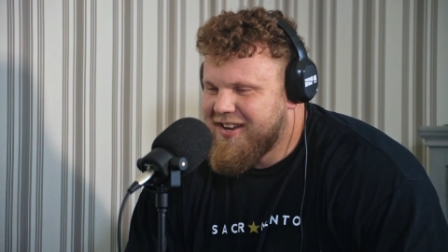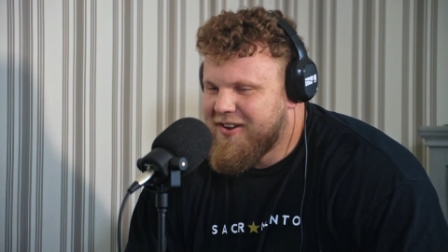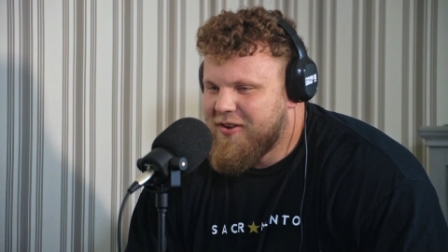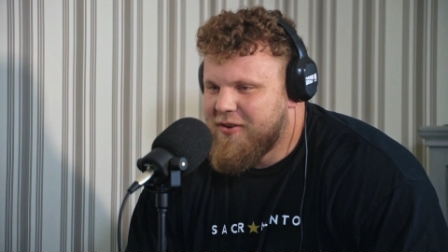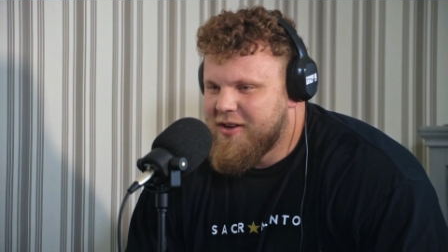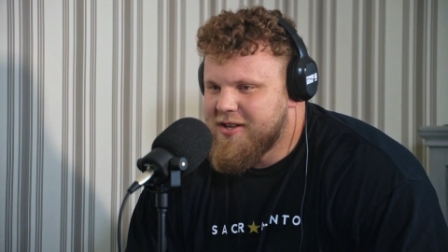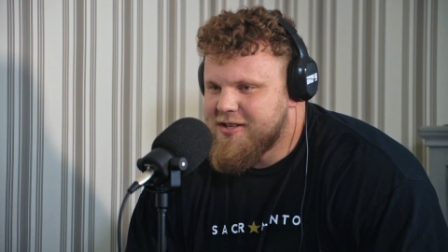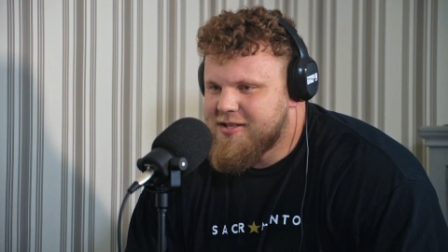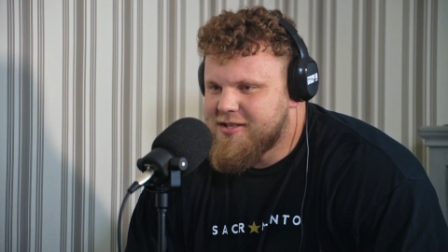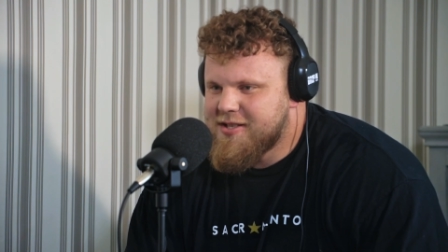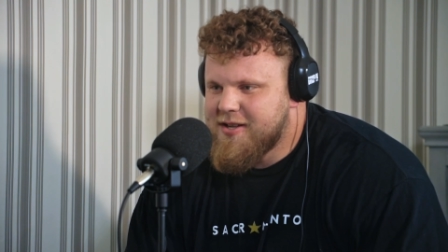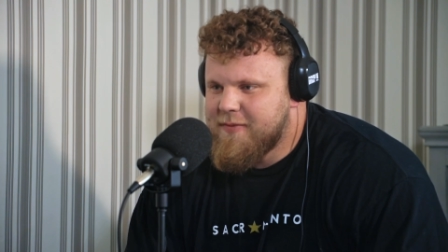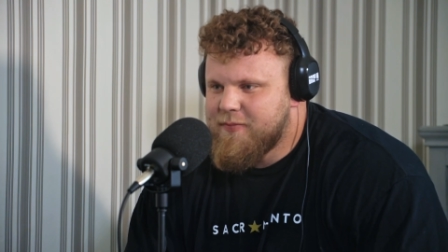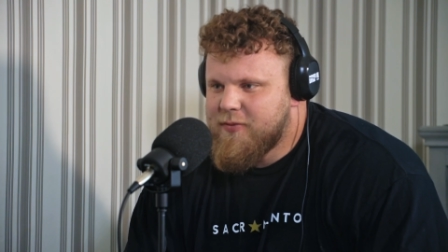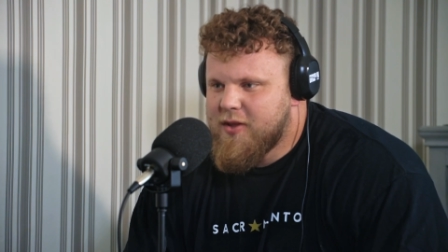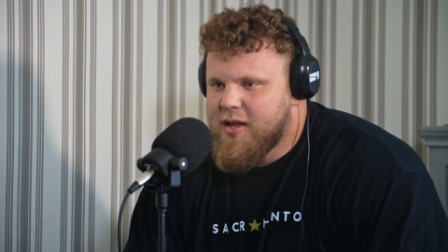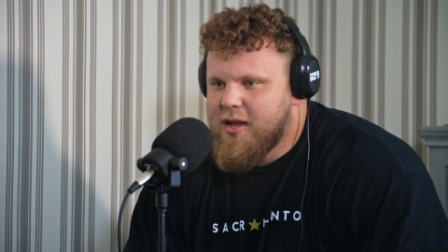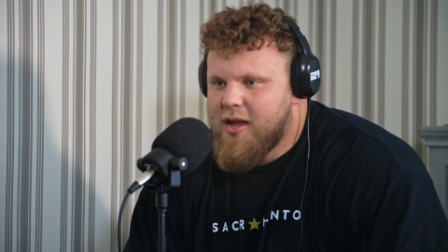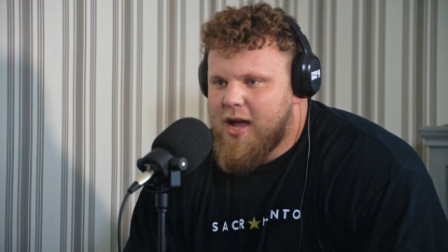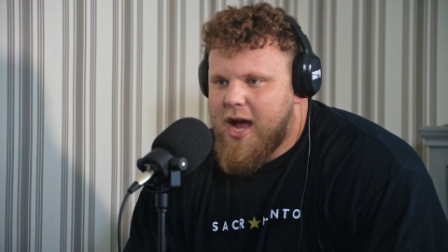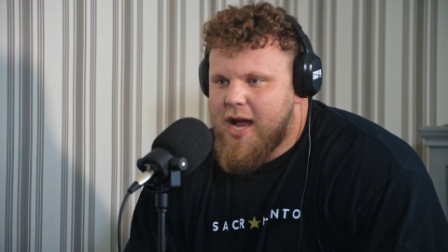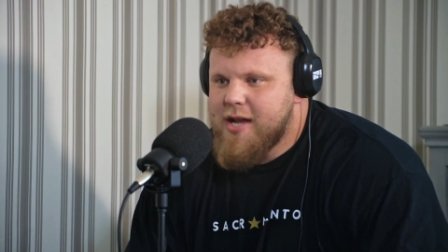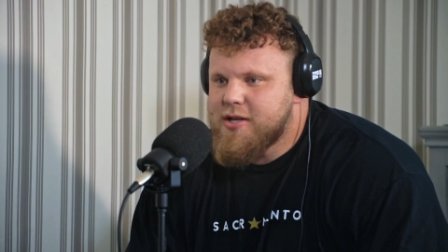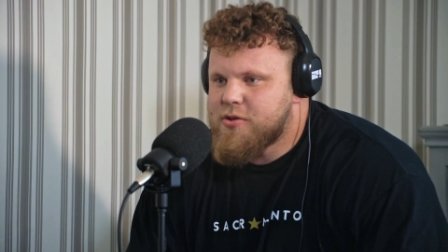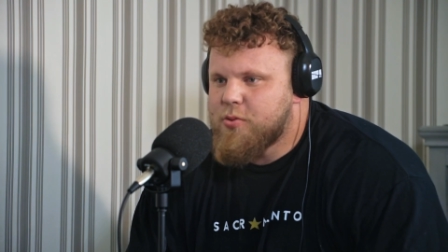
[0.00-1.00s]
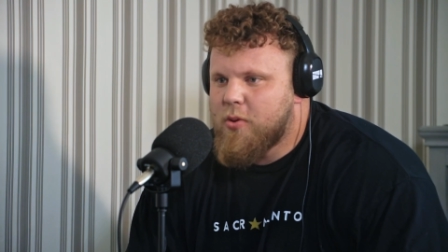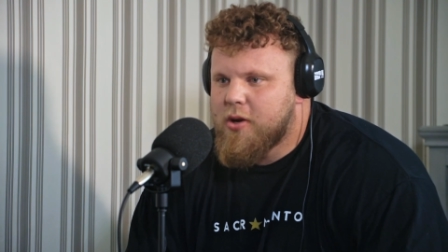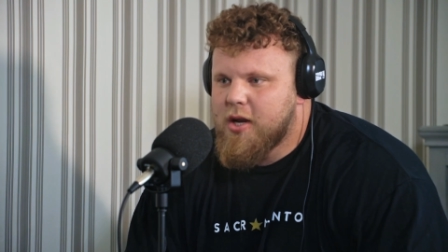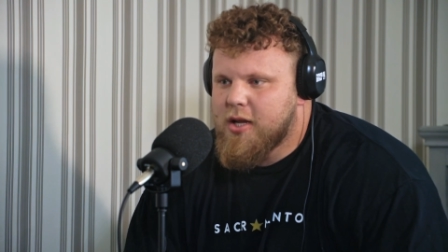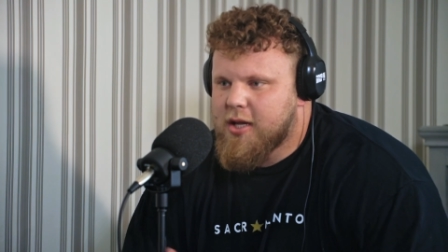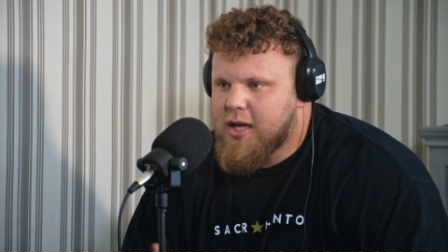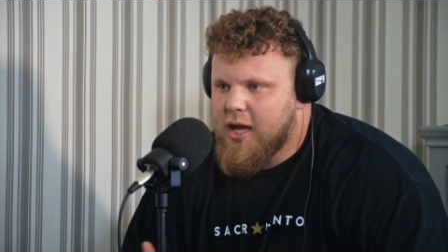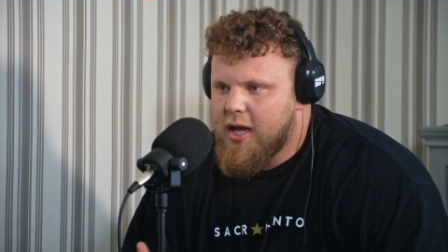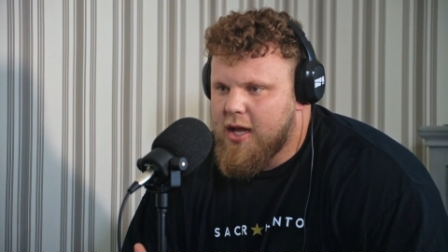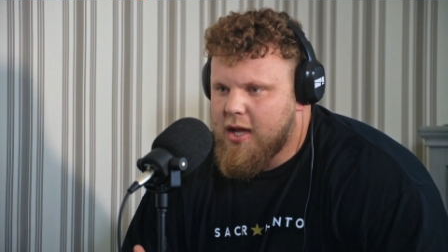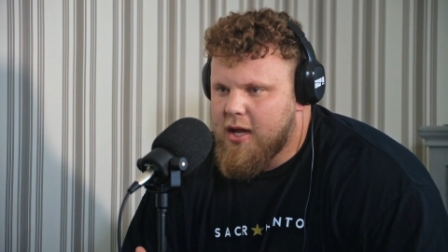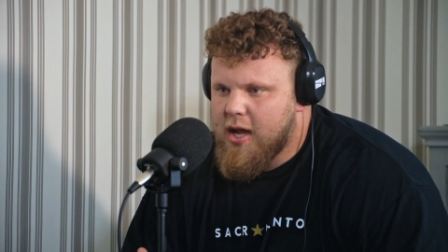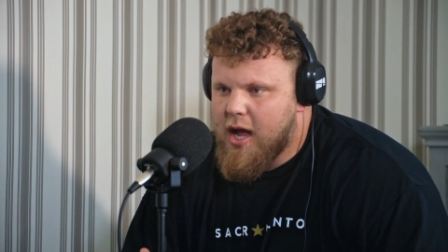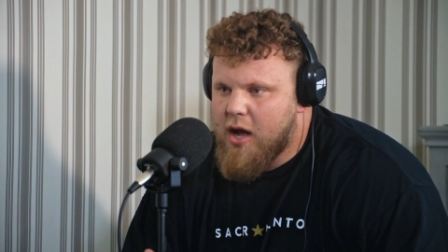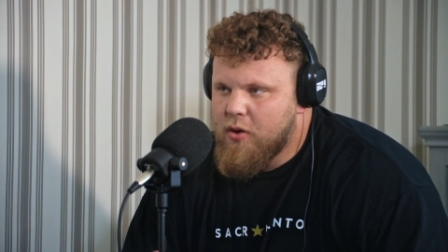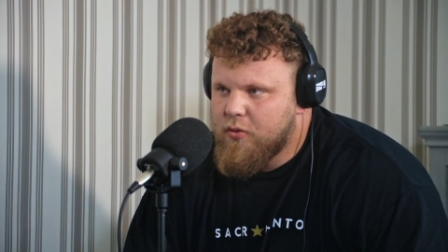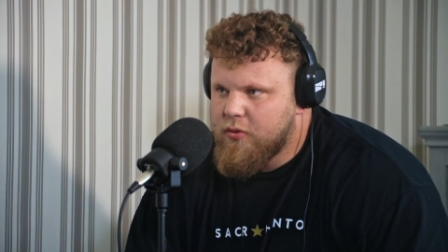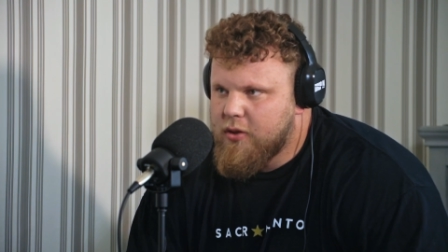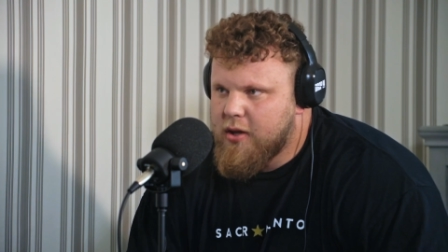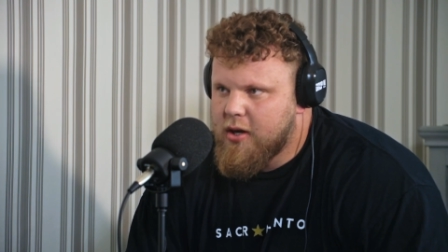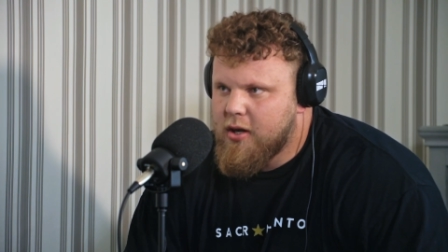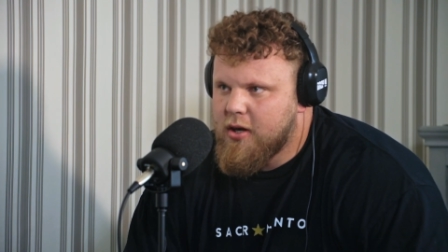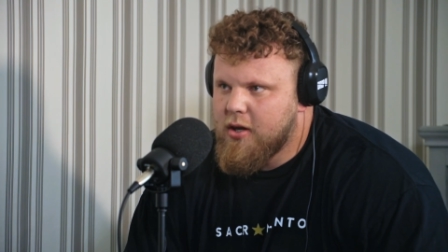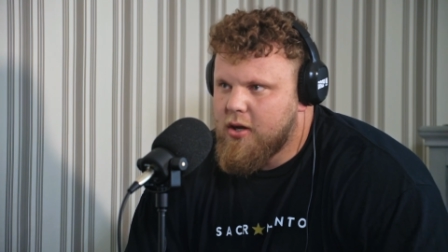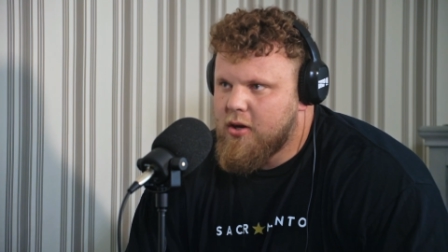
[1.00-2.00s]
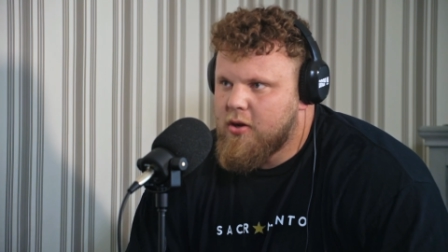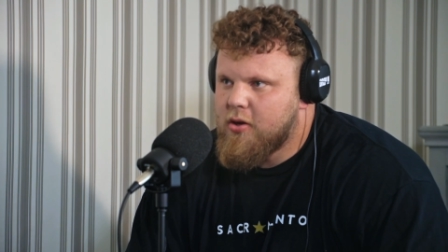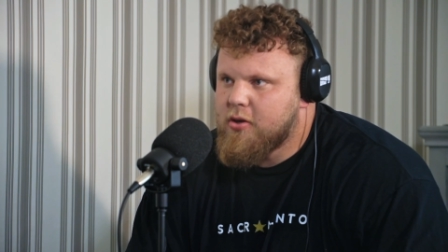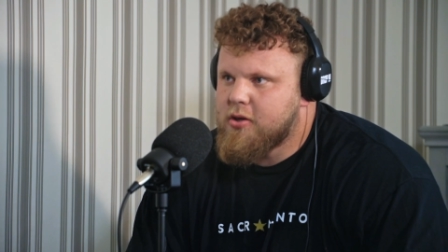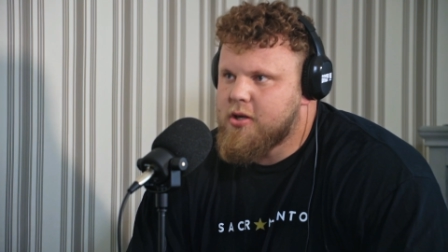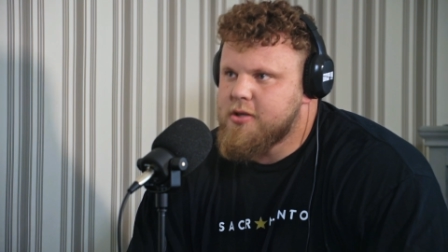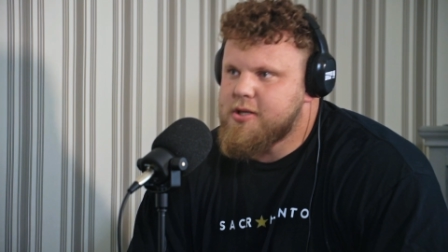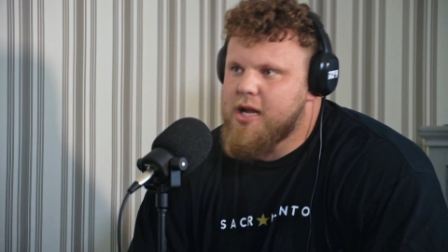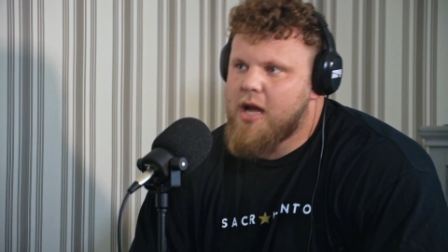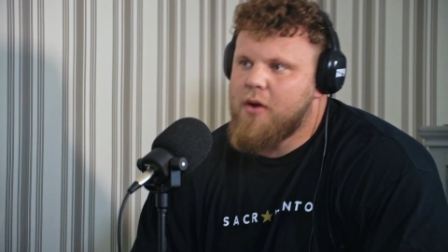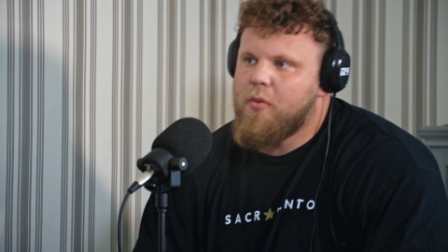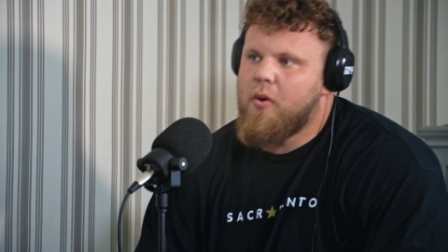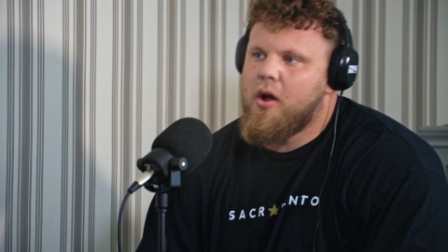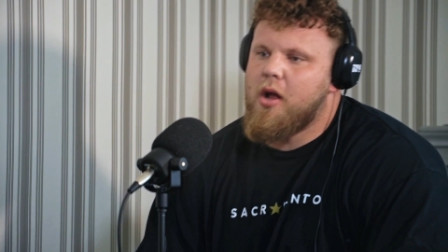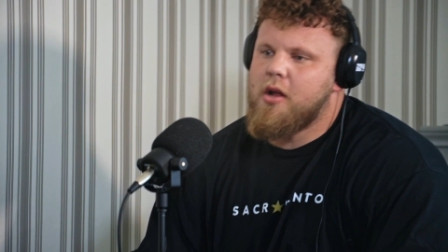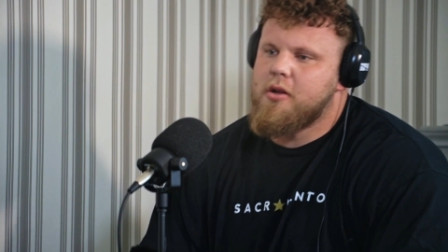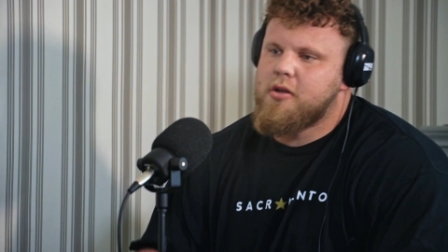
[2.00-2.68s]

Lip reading: I just want to get it out there, because I